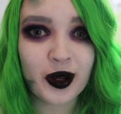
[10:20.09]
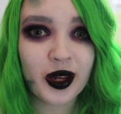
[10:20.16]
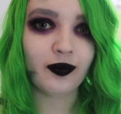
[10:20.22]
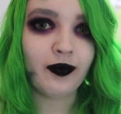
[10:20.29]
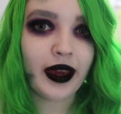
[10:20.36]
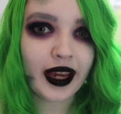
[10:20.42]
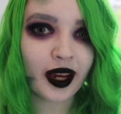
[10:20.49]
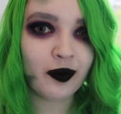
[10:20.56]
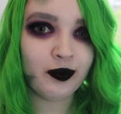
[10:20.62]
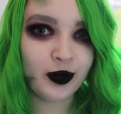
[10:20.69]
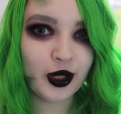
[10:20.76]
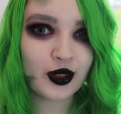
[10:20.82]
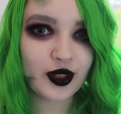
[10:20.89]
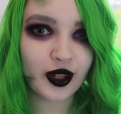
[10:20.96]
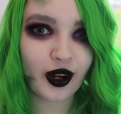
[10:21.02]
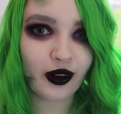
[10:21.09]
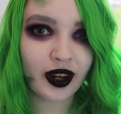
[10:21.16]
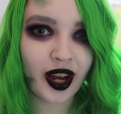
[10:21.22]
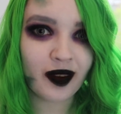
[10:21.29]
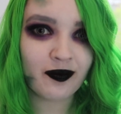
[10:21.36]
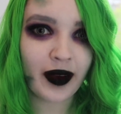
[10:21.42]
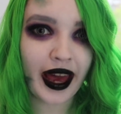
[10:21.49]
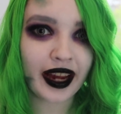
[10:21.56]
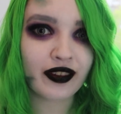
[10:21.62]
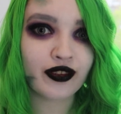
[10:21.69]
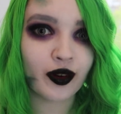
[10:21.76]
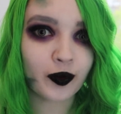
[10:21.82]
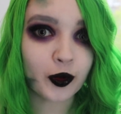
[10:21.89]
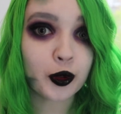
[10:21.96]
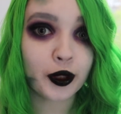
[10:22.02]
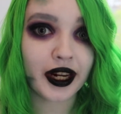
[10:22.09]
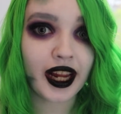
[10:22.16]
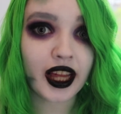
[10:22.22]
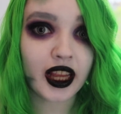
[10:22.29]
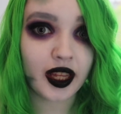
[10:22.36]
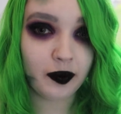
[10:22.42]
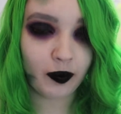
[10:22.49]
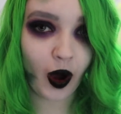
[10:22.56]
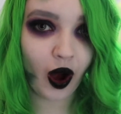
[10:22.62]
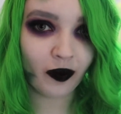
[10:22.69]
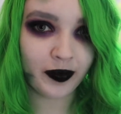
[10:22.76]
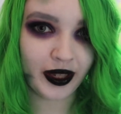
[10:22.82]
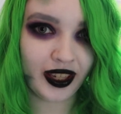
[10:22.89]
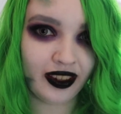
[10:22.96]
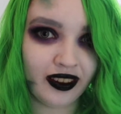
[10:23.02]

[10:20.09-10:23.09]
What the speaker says: make a musical comeback from critically bombing,